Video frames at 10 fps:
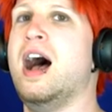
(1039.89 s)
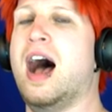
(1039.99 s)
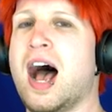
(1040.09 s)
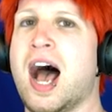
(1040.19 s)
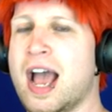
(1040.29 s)

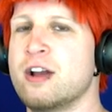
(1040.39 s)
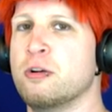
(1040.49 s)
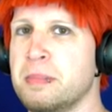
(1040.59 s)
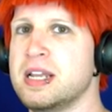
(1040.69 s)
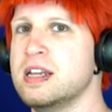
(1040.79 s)
a
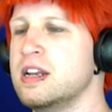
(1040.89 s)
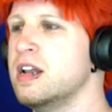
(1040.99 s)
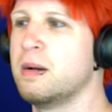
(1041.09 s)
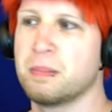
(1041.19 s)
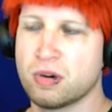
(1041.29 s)
higher minion
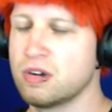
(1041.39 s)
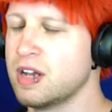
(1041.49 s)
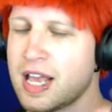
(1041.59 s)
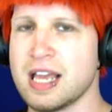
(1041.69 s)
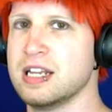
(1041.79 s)

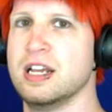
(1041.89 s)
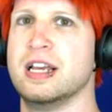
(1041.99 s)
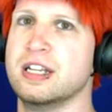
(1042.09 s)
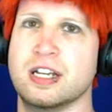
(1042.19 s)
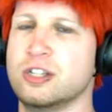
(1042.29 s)
number, it,
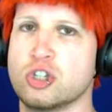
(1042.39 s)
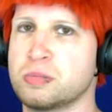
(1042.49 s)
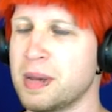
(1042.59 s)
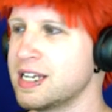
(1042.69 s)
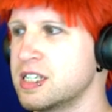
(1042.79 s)
it,
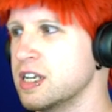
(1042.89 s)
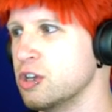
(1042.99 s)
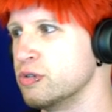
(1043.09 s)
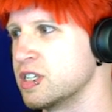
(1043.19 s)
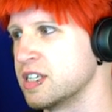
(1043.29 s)
just makes it
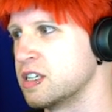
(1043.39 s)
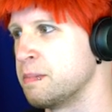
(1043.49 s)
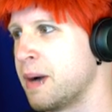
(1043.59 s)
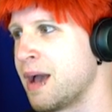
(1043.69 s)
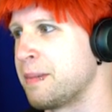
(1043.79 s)
useless
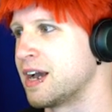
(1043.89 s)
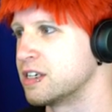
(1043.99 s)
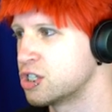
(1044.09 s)
in my mind.